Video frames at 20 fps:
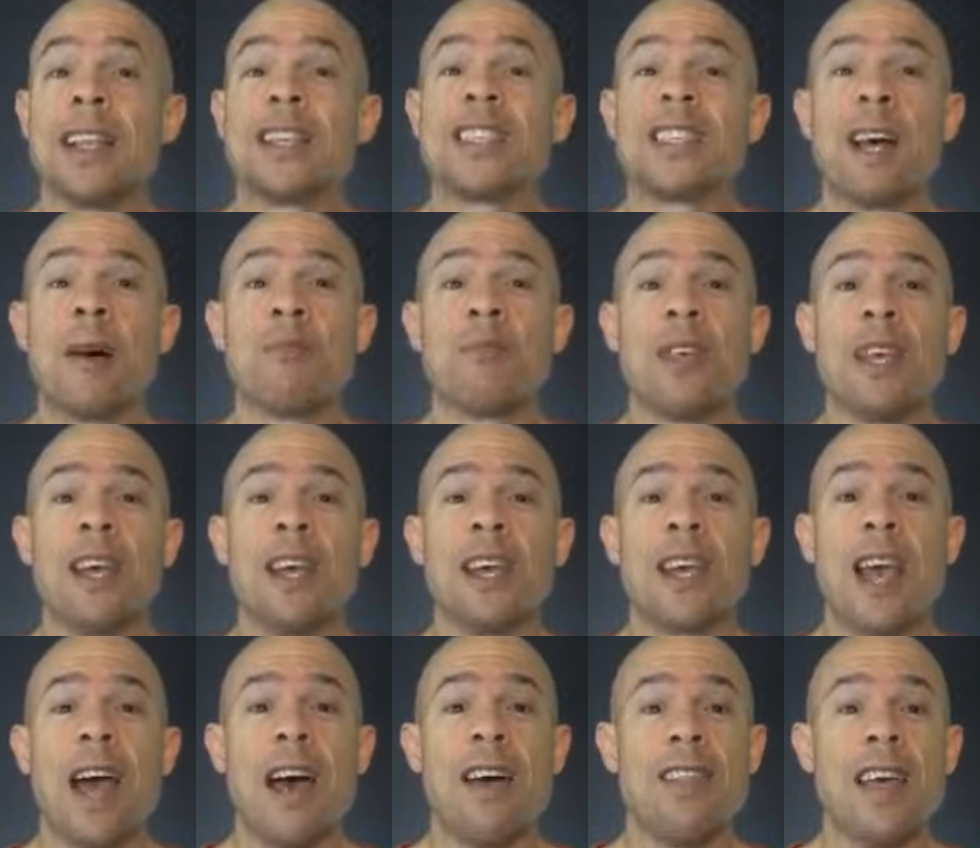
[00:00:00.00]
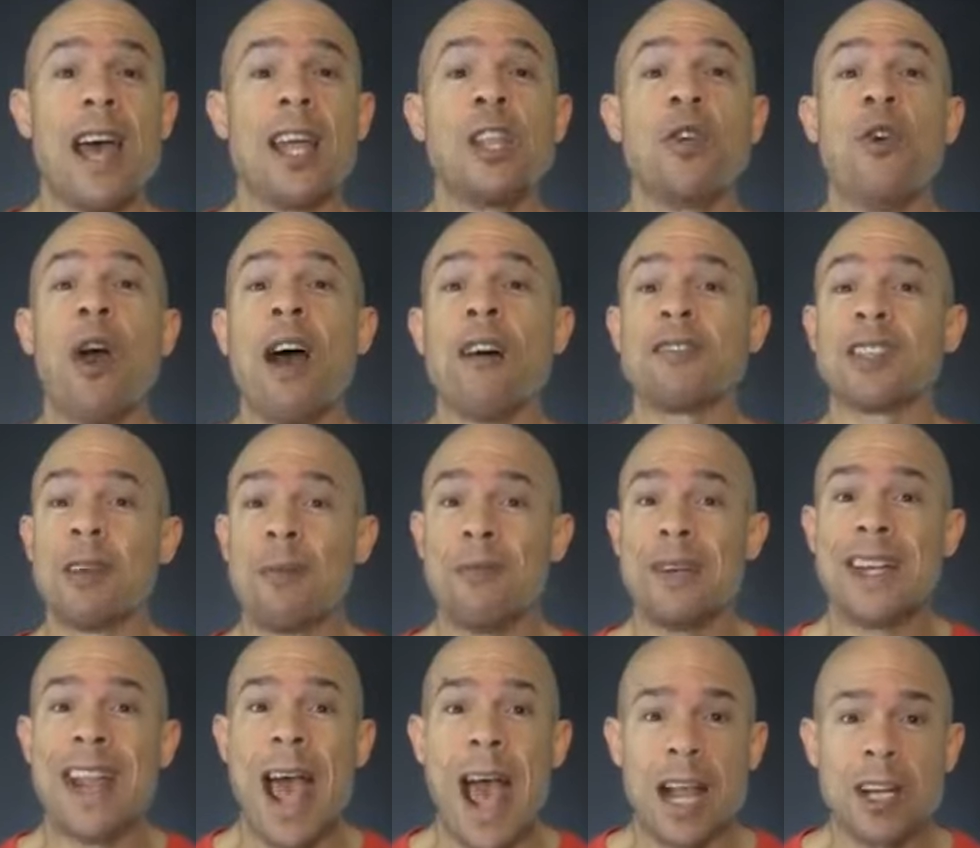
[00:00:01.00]
is something that you have
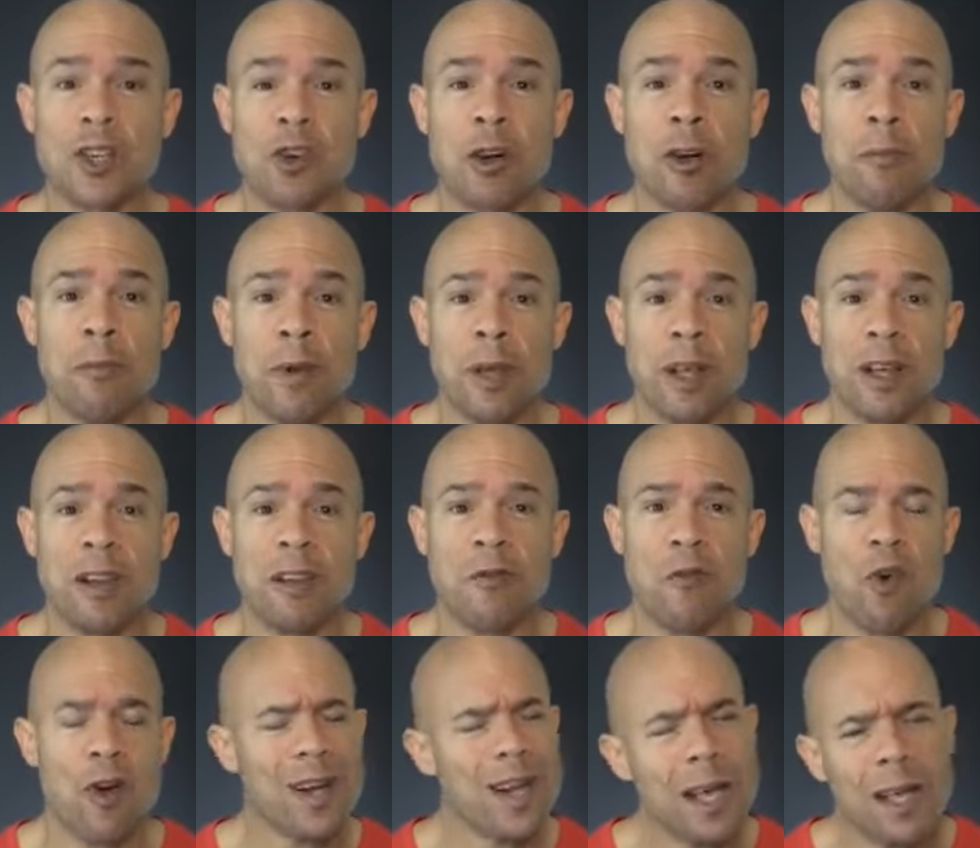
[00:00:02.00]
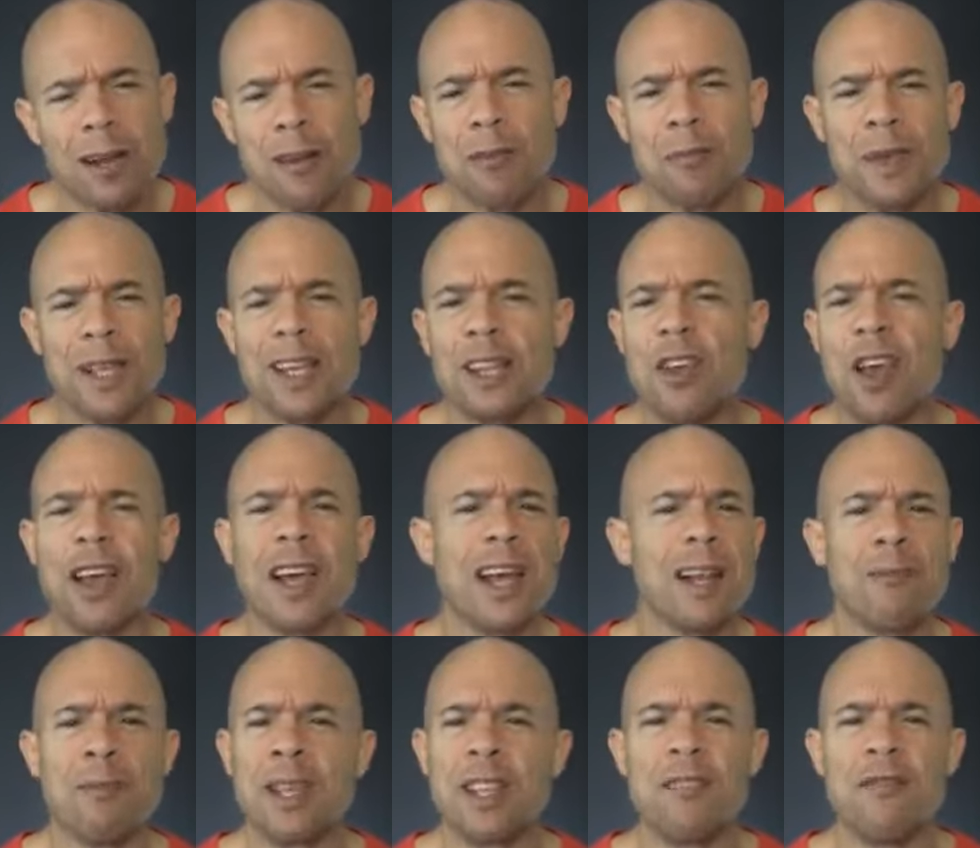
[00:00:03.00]
some natural ability for, and I don't mean you got
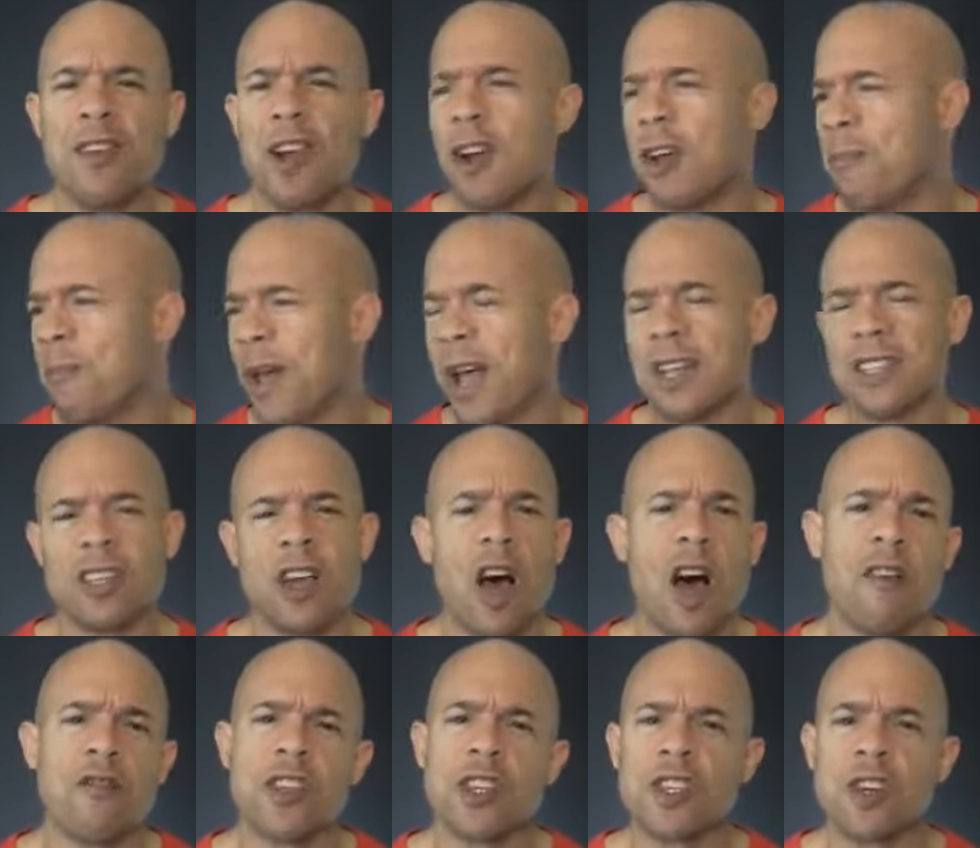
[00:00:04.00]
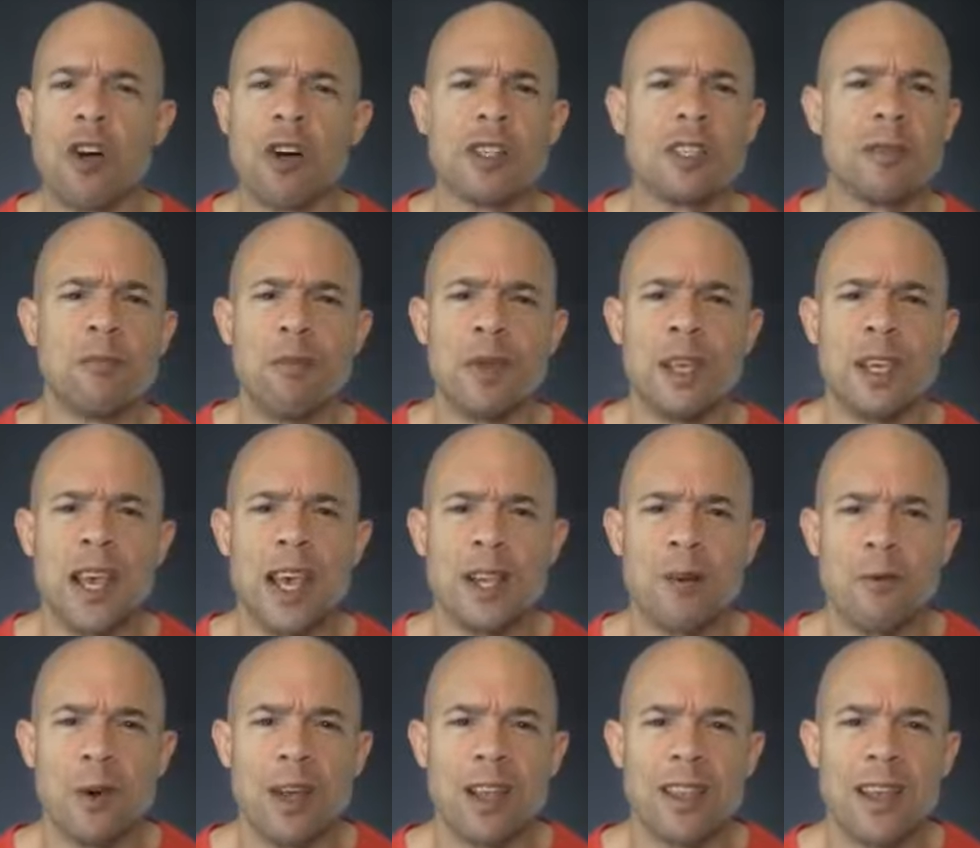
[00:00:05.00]
to be the very best off the charts to
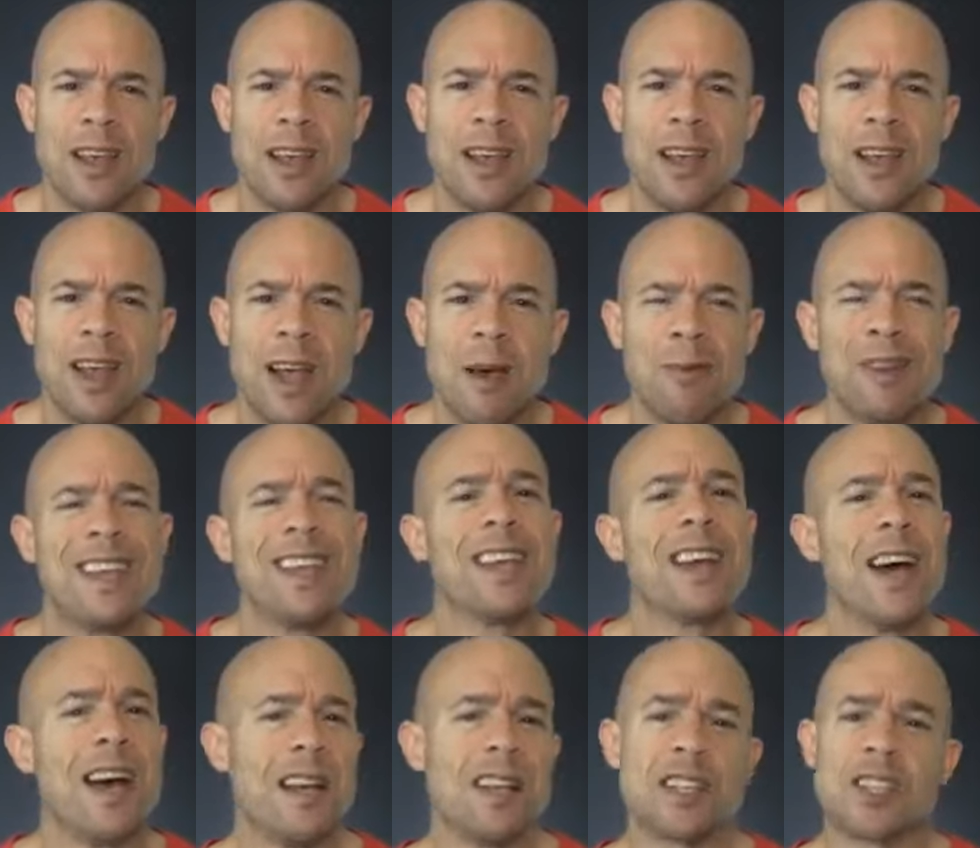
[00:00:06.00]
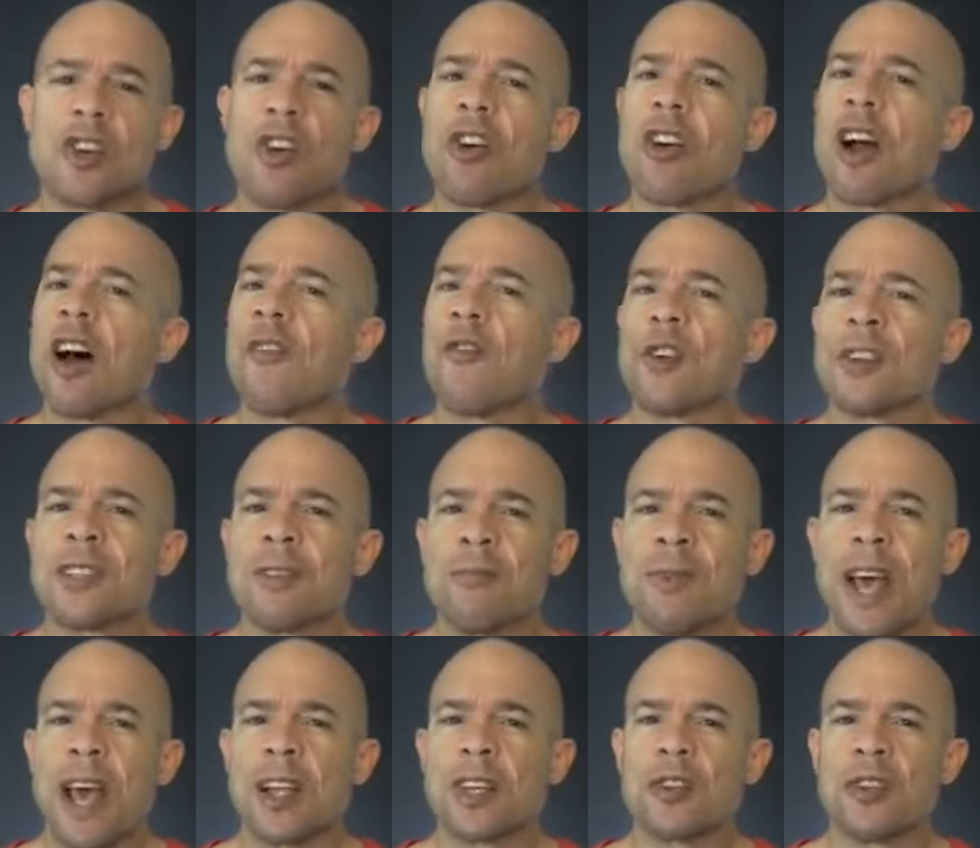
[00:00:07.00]
begin with, but you got to start off with some
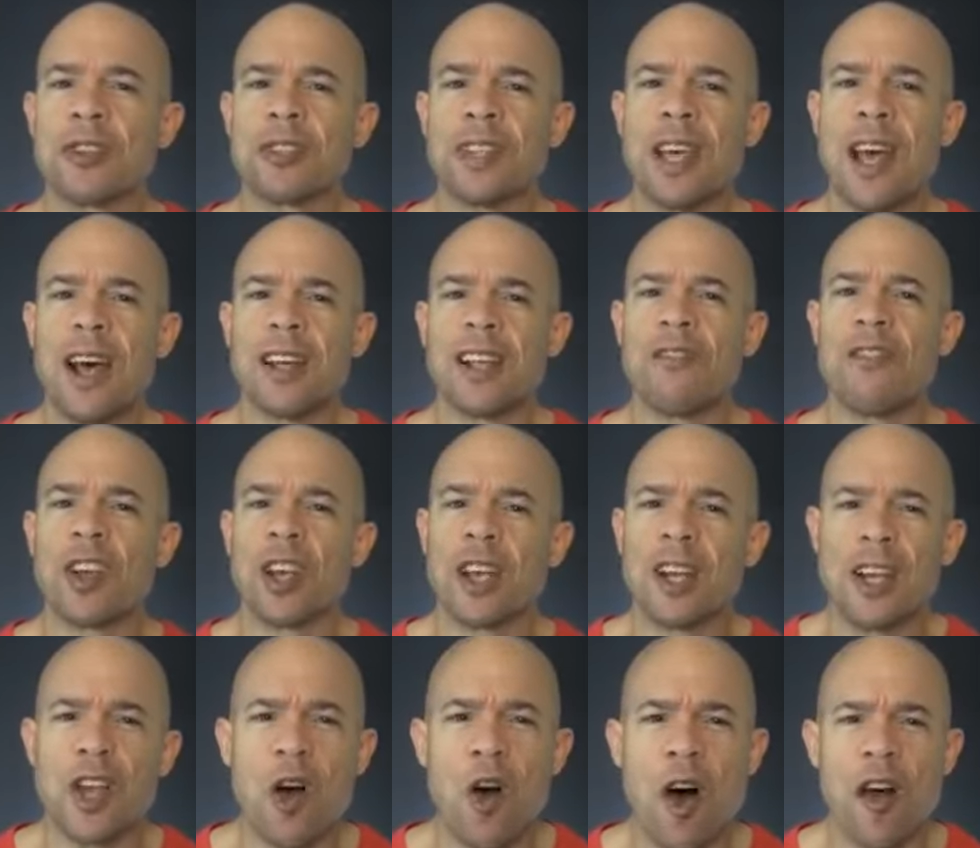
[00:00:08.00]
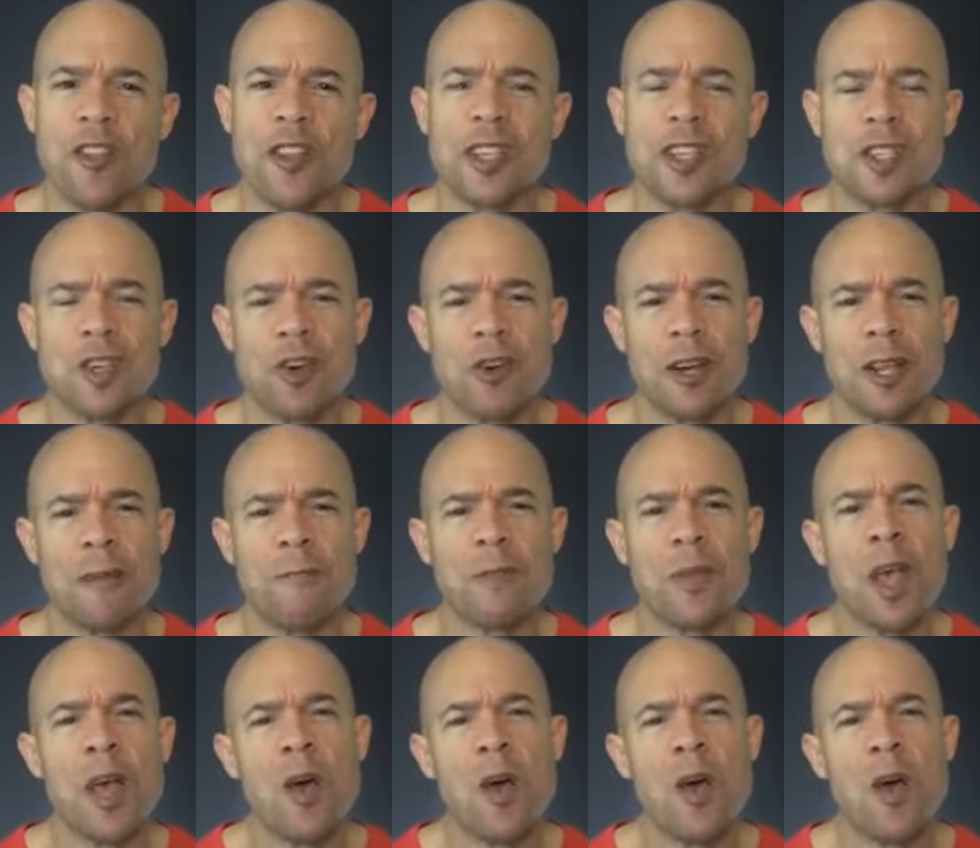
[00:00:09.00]
natural talent. If you're going to go on this journey,